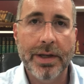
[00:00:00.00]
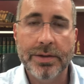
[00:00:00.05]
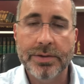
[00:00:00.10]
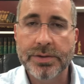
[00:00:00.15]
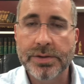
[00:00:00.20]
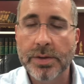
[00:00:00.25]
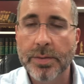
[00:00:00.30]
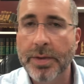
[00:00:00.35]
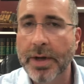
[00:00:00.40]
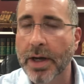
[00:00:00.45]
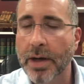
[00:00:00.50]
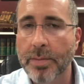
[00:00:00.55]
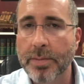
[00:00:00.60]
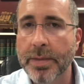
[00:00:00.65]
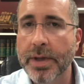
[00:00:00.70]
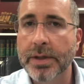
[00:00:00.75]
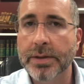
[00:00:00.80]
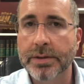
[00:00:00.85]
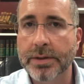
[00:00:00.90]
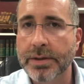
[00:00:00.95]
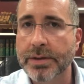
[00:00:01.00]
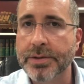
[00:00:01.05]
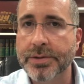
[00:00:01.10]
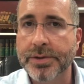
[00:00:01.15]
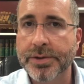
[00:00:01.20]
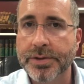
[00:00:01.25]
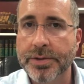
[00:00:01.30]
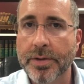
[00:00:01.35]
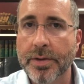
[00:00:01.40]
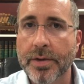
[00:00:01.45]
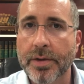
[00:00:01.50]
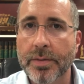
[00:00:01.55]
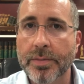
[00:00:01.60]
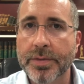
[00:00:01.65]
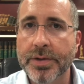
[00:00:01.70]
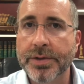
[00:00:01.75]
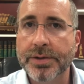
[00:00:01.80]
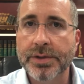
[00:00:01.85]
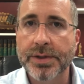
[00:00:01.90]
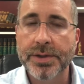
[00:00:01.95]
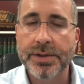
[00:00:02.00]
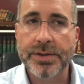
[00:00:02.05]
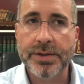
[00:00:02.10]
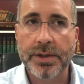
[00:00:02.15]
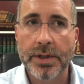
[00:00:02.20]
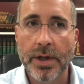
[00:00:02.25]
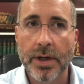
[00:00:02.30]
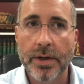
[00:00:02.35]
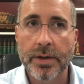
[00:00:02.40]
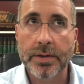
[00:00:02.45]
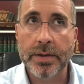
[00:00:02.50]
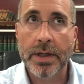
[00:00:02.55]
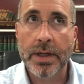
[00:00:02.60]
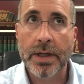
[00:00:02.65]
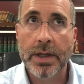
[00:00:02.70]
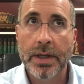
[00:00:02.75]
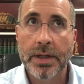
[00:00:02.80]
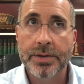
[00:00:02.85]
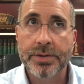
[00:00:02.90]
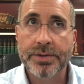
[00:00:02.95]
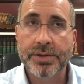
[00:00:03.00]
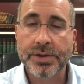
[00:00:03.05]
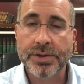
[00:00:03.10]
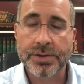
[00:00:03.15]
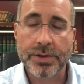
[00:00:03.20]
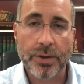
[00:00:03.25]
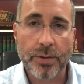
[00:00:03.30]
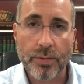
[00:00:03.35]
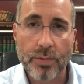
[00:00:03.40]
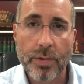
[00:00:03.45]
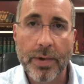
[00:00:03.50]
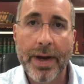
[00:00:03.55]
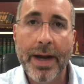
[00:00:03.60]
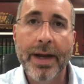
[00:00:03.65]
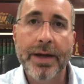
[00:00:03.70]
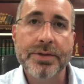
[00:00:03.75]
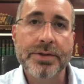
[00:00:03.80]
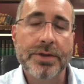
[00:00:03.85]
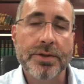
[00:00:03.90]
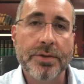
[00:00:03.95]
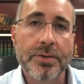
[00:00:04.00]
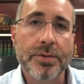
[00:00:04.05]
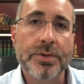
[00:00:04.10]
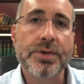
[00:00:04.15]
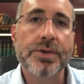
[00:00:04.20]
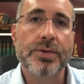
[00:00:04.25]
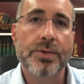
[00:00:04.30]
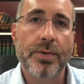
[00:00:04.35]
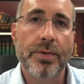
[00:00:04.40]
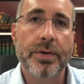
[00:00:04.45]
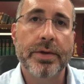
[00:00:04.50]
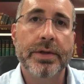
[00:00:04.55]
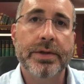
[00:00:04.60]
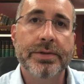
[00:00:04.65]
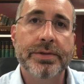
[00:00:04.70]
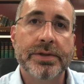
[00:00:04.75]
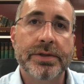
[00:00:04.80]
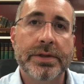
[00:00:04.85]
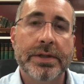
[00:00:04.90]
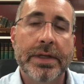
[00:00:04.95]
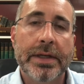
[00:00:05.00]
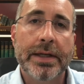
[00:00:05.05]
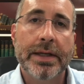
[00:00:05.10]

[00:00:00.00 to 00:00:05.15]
somehow mentally disturbed. This is a rational choice